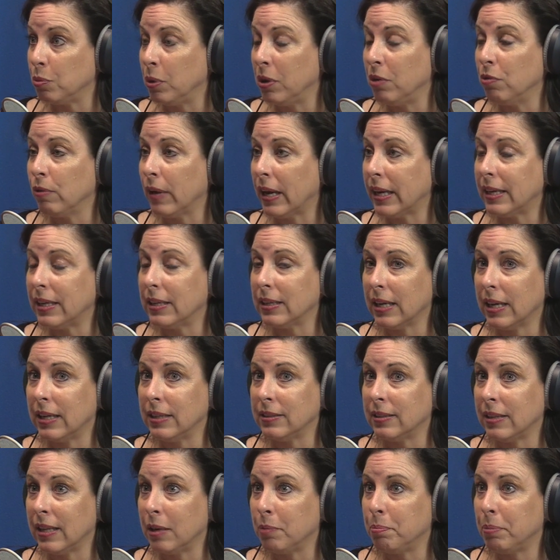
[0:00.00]
We
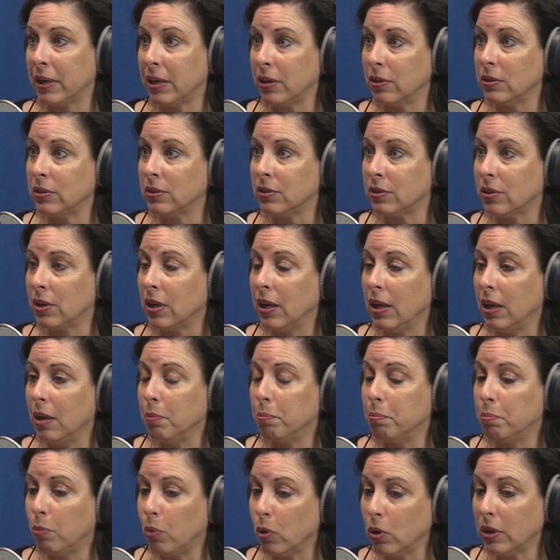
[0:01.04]
recognize that a parent's
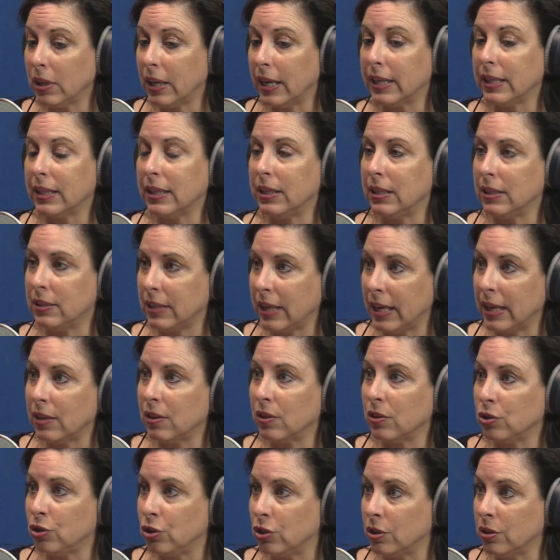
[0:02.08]
more likely to take
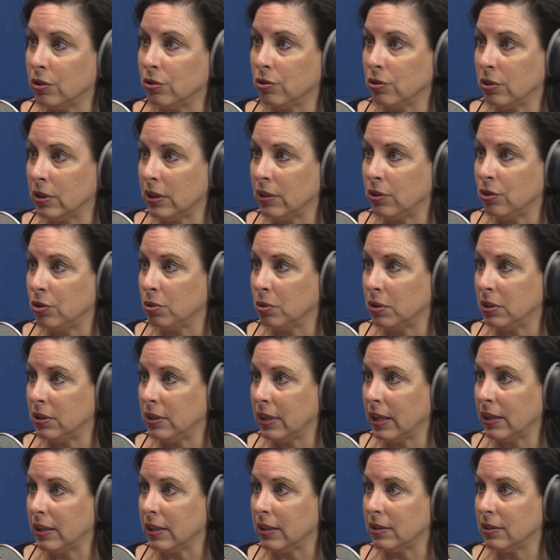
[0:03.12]
their children into a
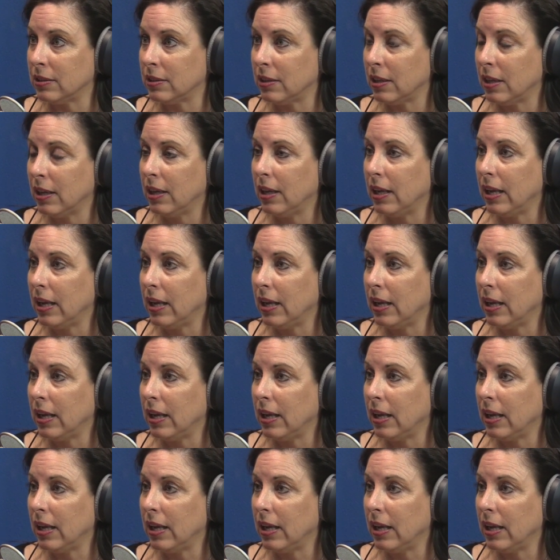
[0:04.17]
dentist